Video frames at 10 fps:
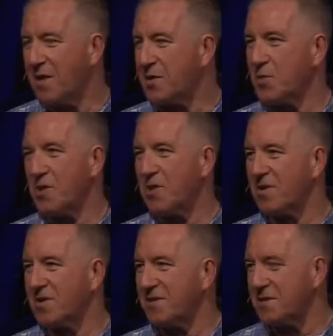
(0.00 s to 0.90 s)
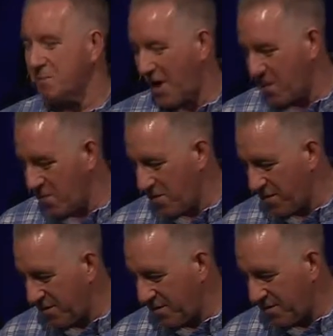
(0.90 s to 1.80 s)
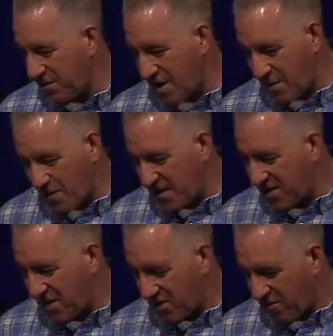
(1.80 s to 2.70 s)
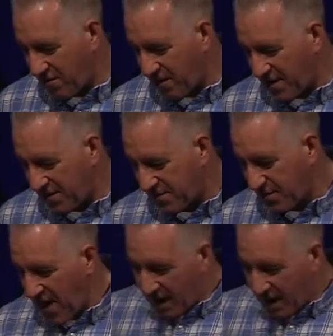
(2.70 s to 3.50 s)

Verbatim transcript: These words, these inspired words, oh, may they take hold of us.